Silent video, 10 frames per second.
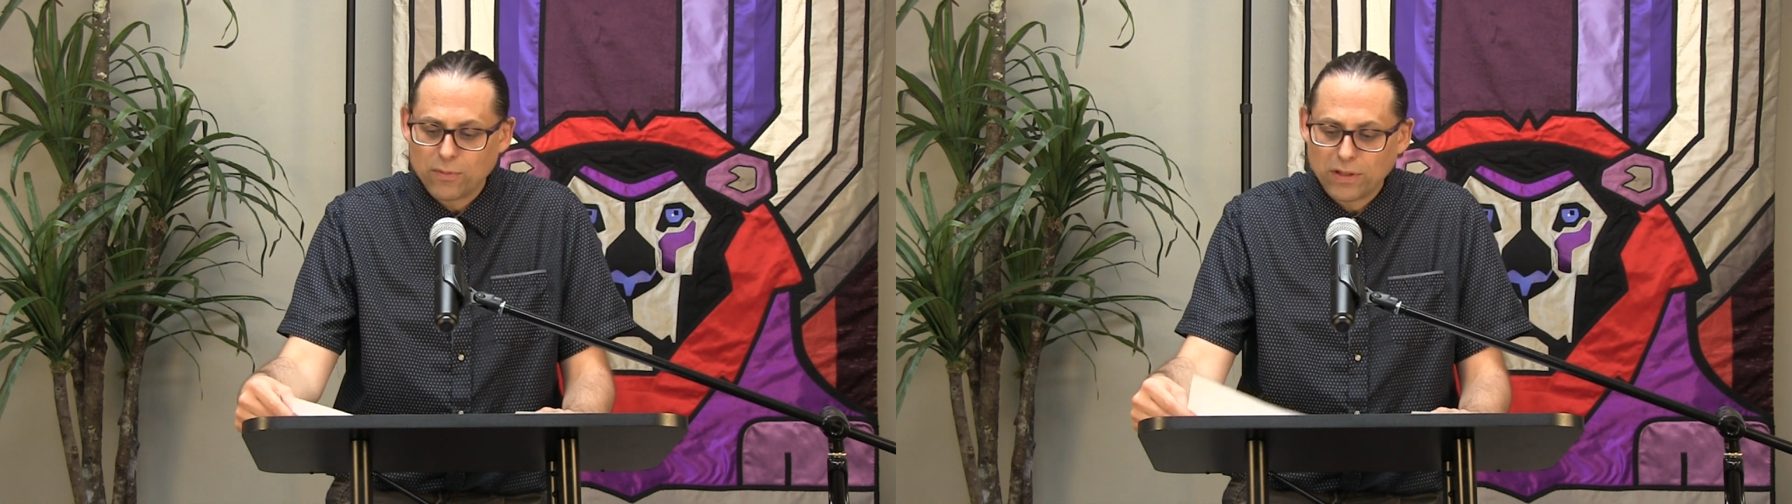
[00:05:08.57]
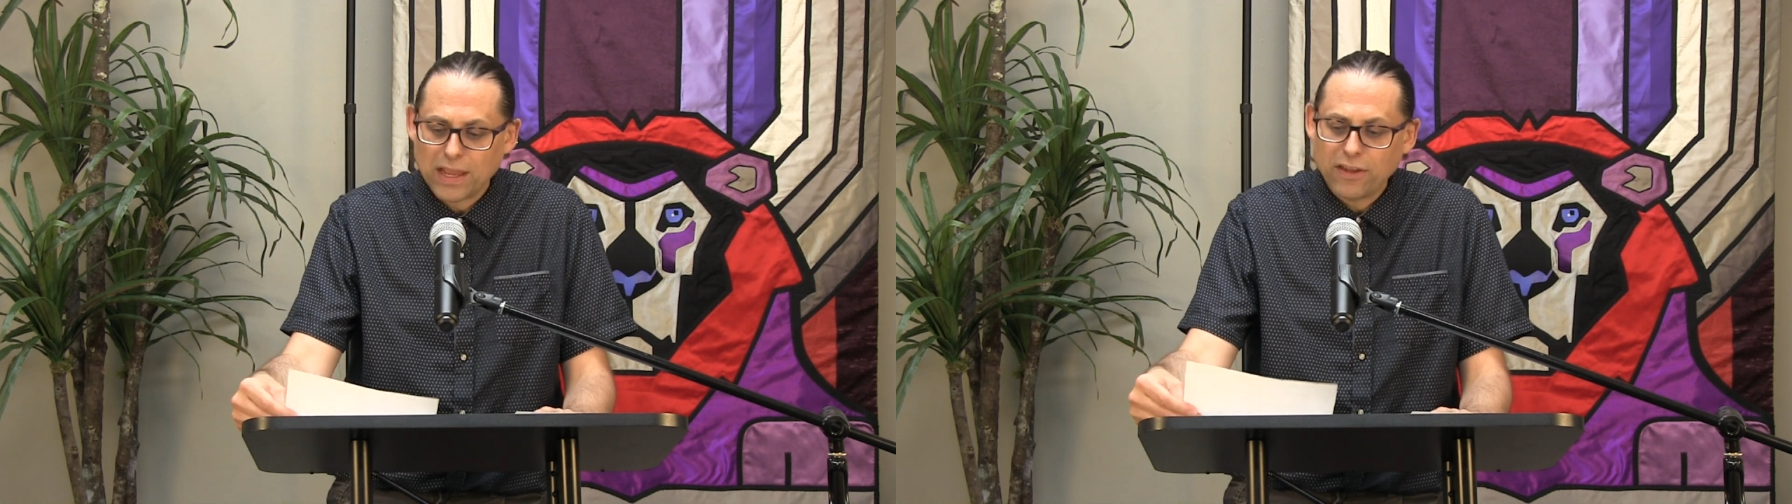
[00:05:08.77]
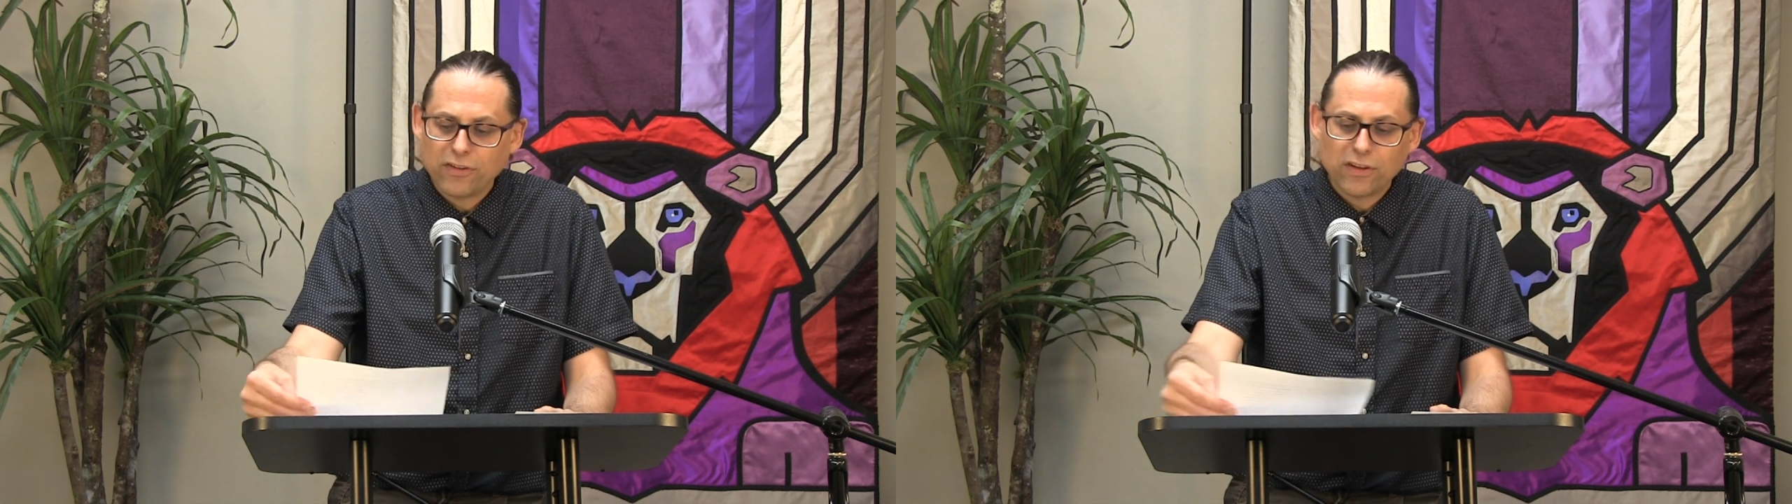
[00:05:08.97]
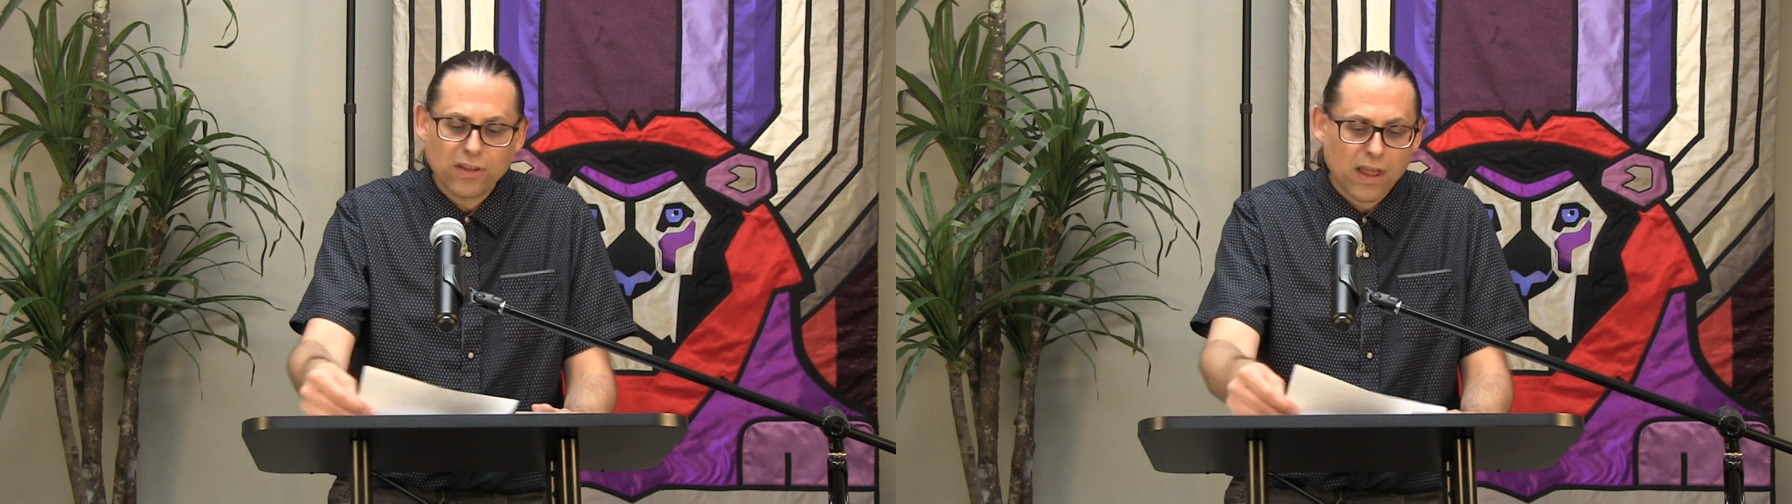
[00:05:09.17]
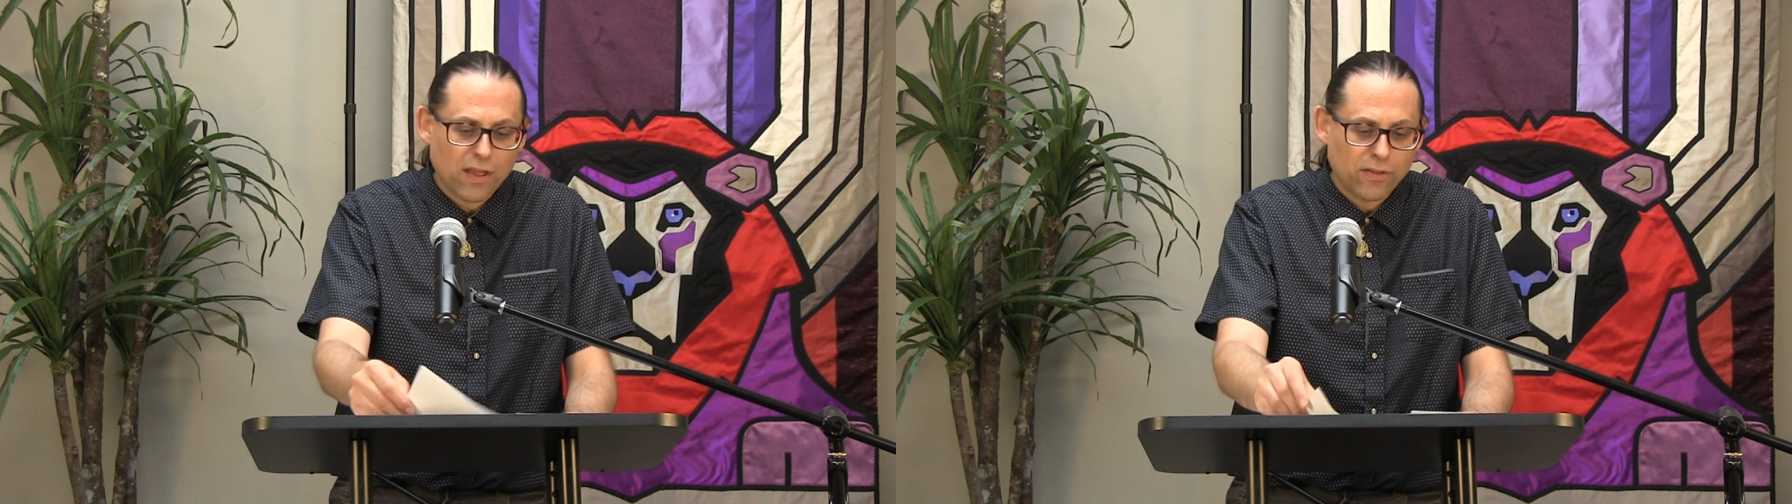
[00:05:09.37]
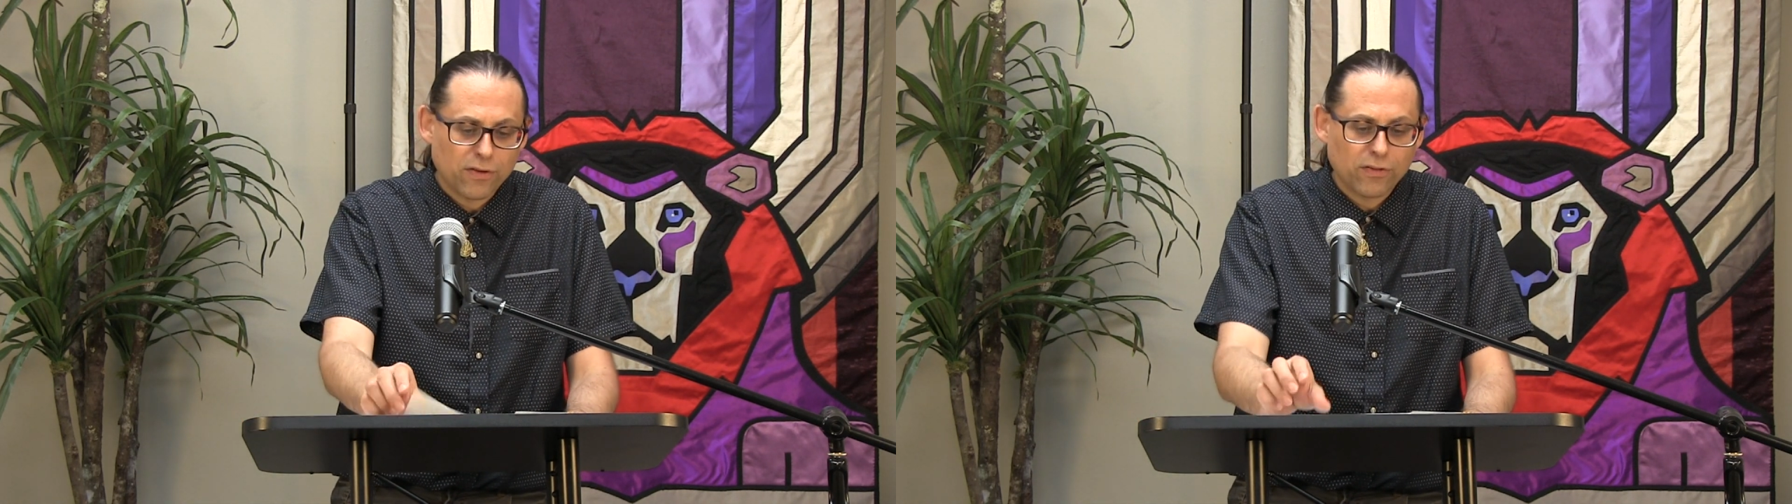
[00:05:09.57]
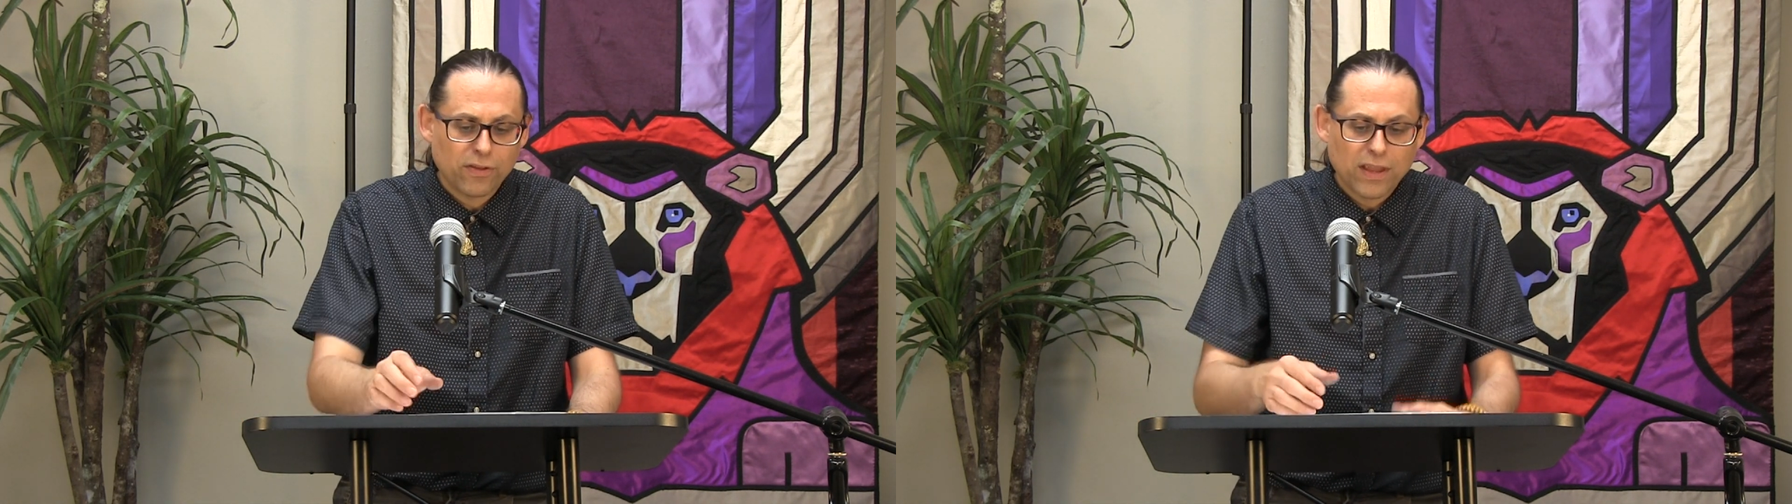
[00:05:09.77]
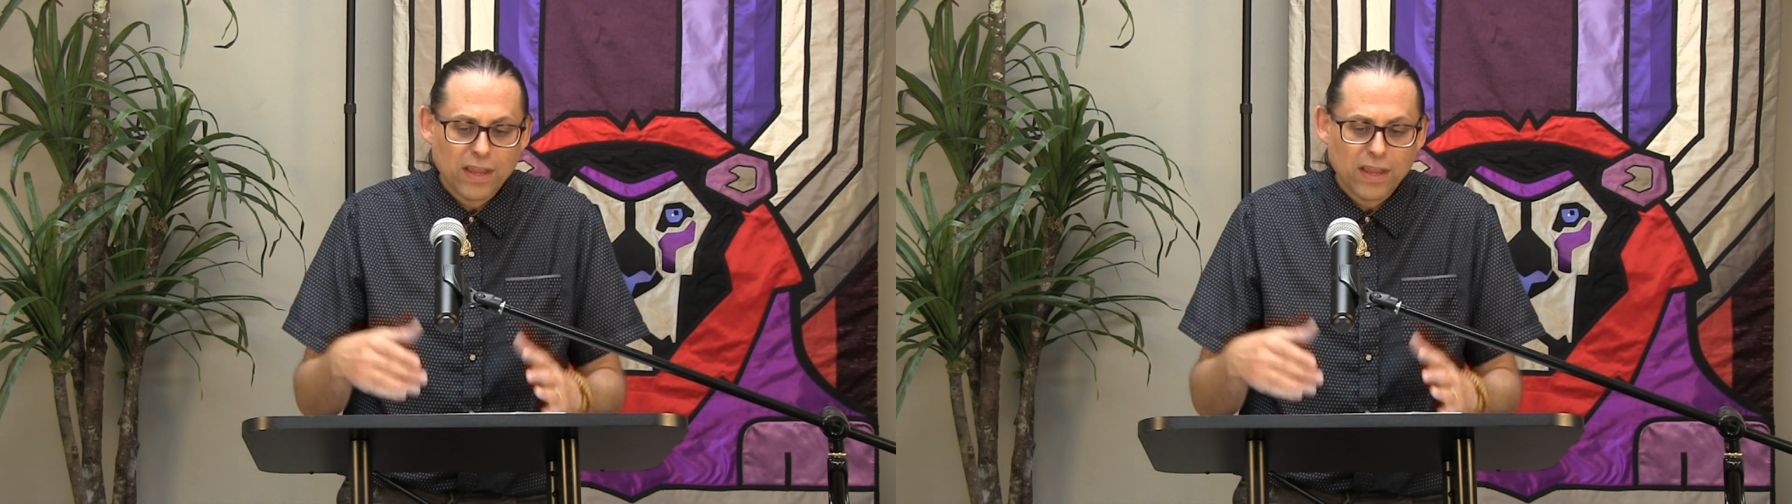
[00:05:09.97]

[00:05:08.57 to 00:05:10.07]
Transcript: relation to others